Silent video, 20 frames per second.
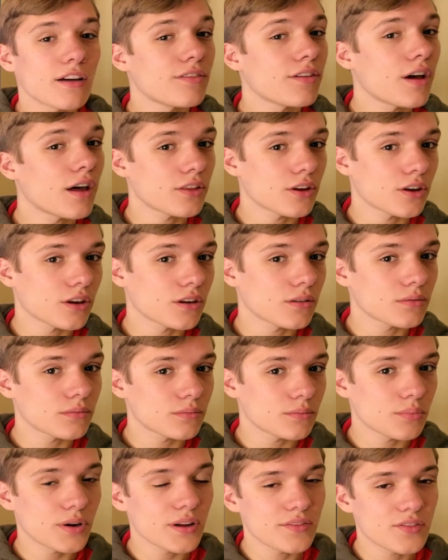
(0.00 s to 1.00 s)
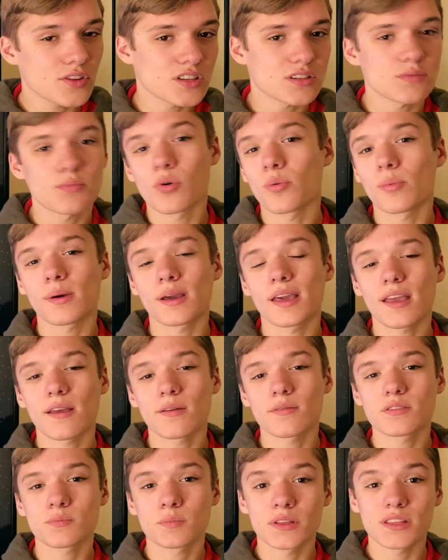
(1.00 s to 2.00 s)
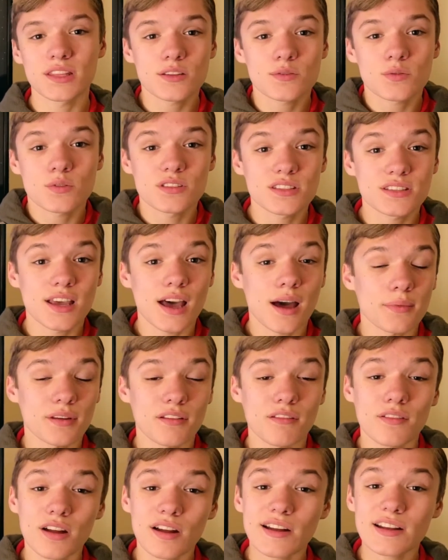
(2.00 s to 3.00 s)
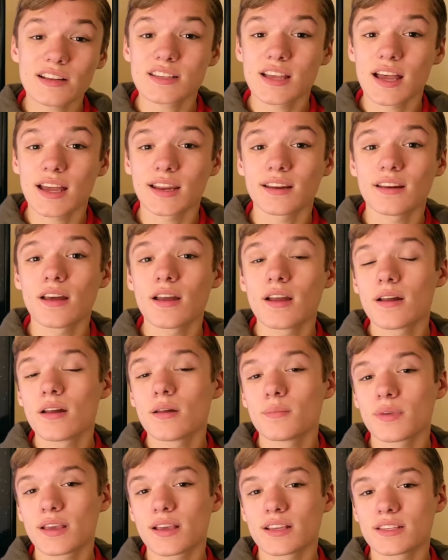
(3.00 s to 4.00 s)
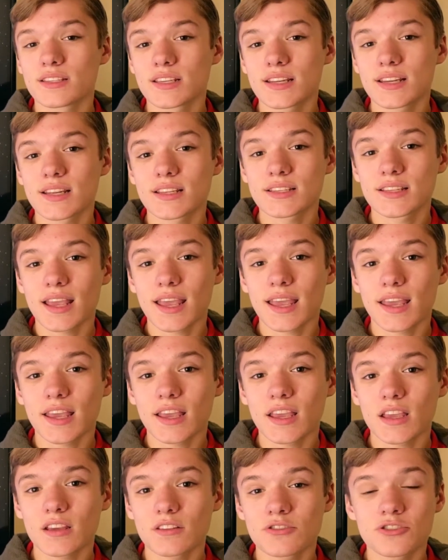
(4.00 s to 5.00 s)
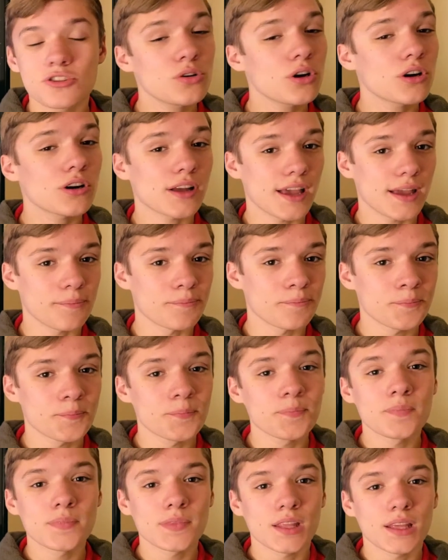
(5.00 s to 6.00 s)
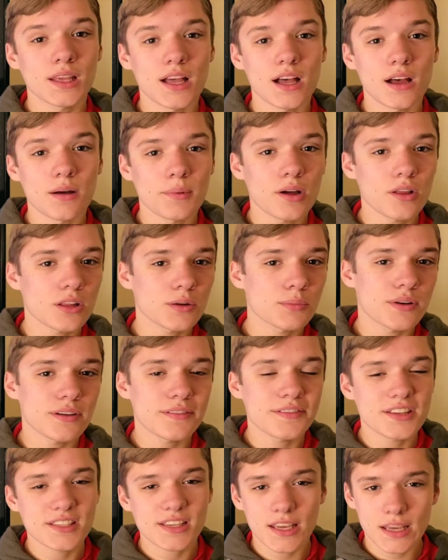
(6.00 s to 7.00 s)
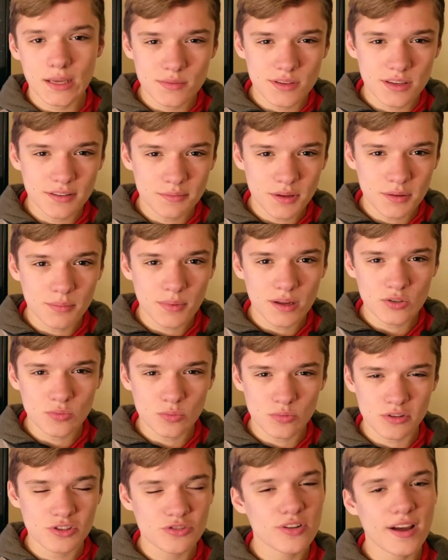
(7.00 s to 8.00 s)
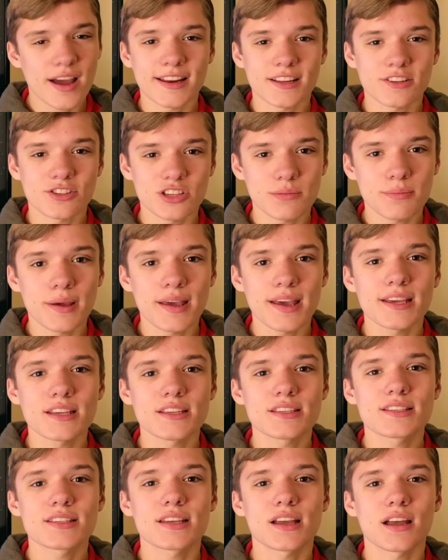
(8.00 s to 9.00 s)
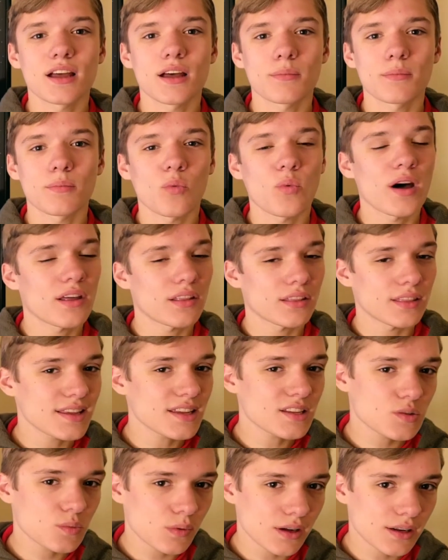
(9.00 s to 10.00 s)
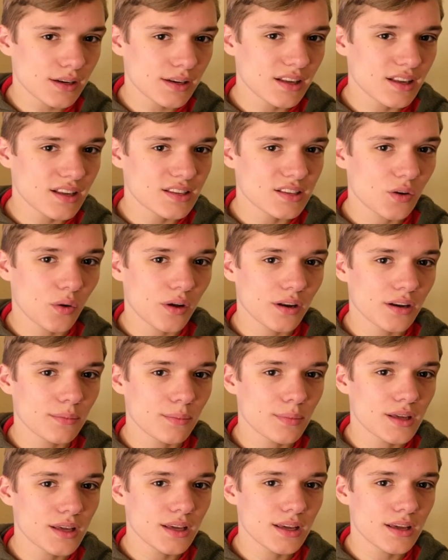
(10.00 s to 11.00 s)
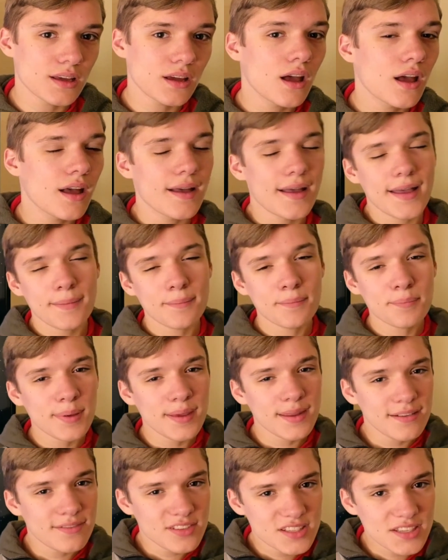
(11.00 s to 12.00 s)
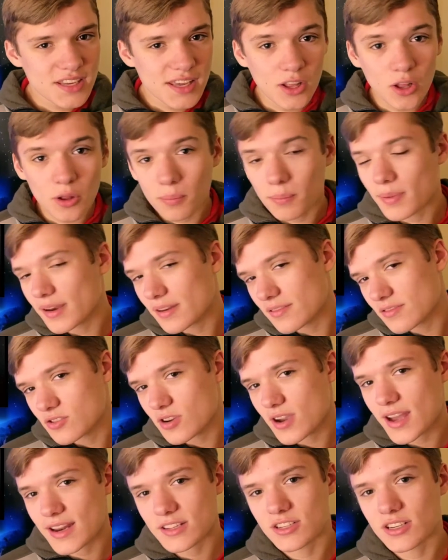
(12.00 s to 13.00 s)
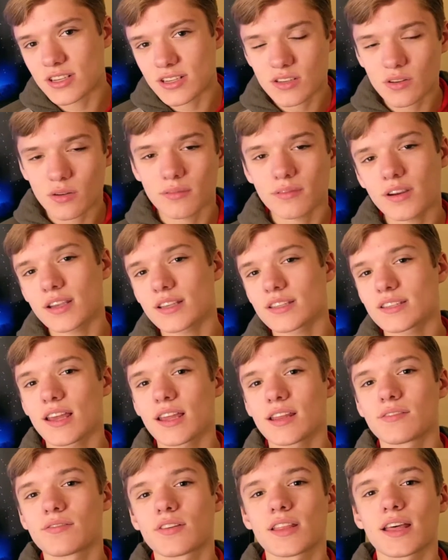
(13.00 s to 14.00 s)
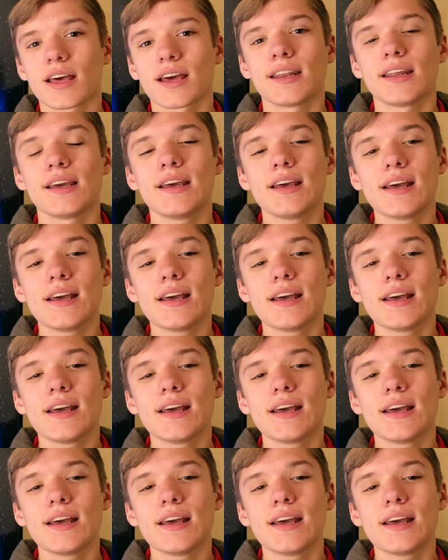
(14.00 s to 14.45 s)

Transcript: of other previous mobile games, but this one's got me very excited because it is a shooter game. Other previous games have been much more strategy based, while this one is going to be a bit of skill, bit of strategy, so I'm very excited for that.